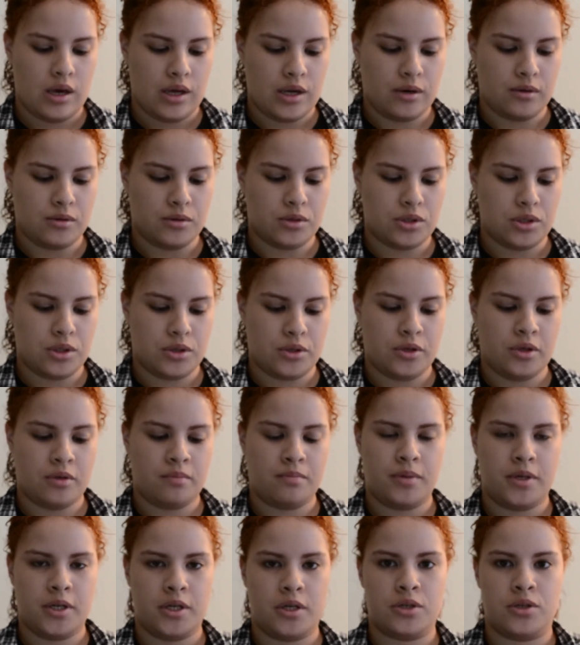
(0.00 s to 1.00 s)
I'll show you
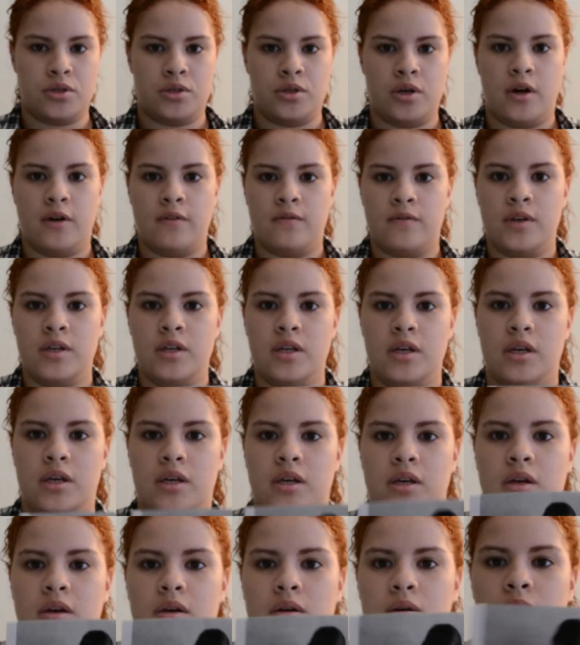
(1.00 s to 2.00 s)
a picture of it
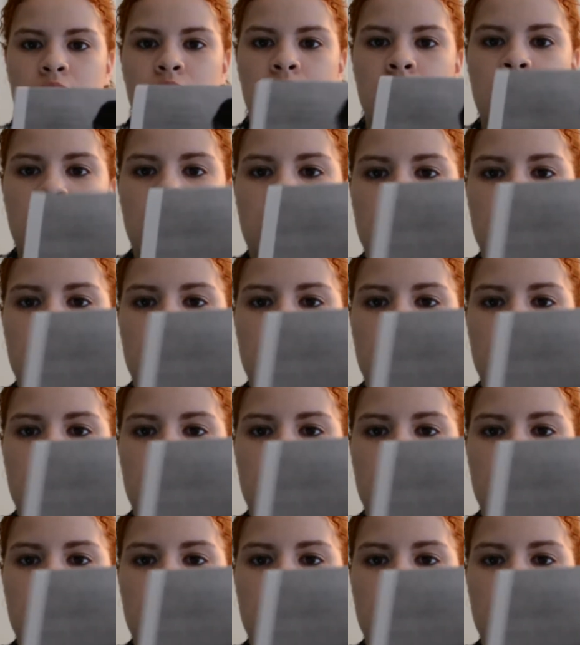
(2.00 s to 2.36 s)
here.